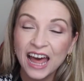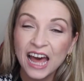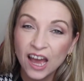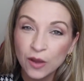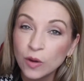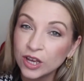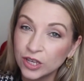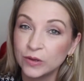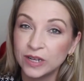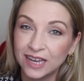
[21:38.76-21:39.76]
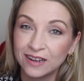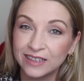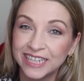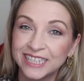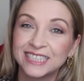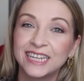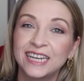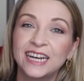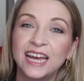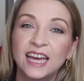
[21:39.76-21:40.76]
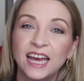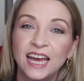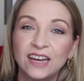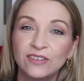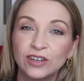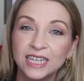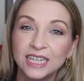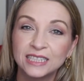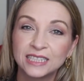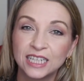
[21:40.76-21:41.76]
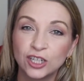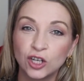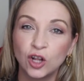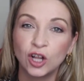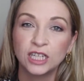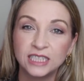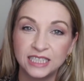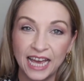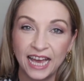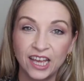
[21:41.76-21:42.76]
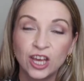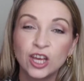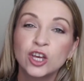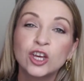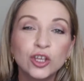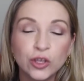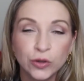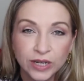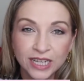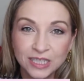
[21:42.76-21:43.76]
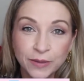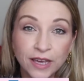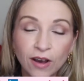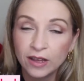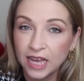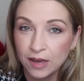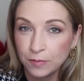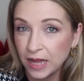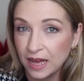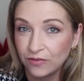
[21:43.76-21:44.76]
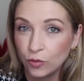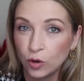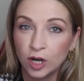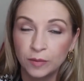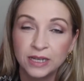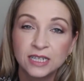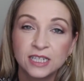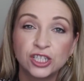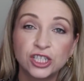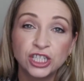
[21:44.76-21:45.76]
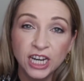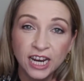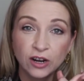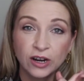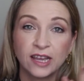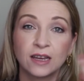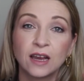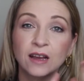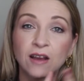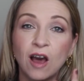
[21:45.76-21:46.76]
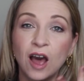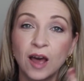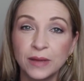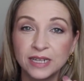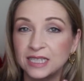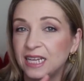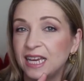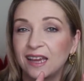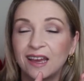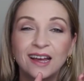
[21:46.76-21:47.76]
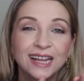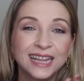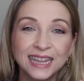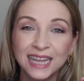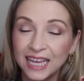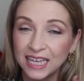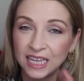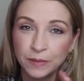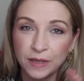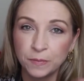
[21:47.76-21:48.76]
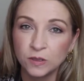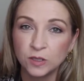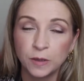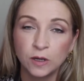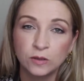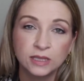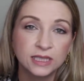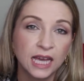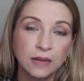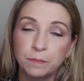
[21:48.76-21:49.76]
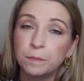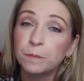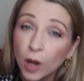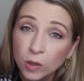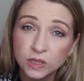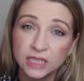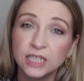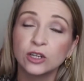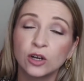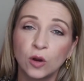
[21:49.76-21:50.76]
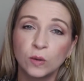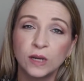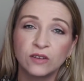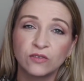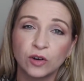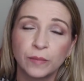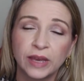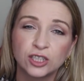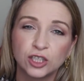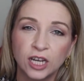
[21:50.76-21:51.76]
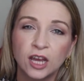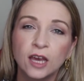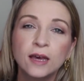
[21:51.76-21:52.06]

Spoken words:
I want you to get on LinkedIn every single day. You need to be on that platform sharing, commenting, liking people's posts, and posting your own information.